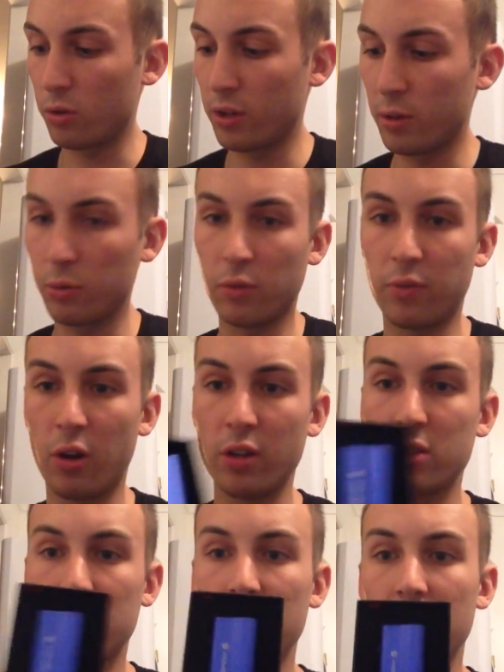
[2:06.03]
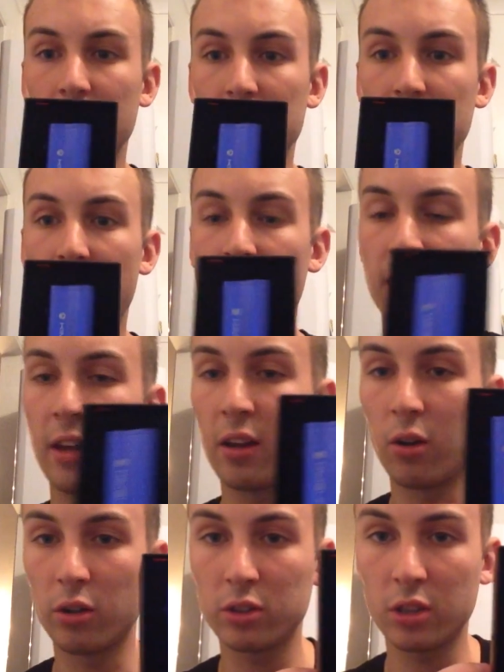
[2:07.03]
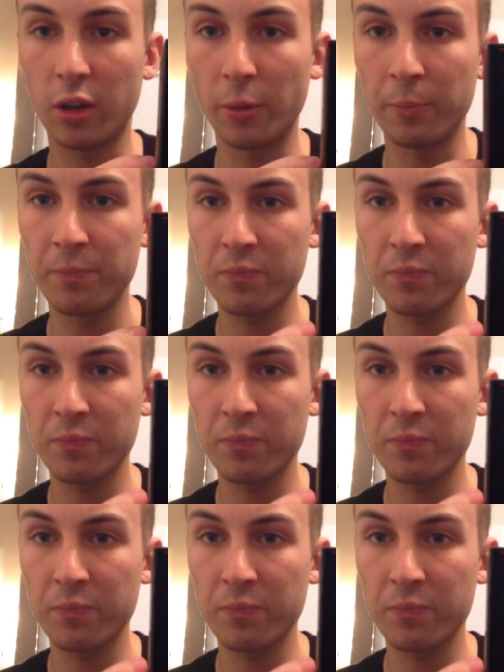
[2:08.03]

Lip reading: little device sat in there like so.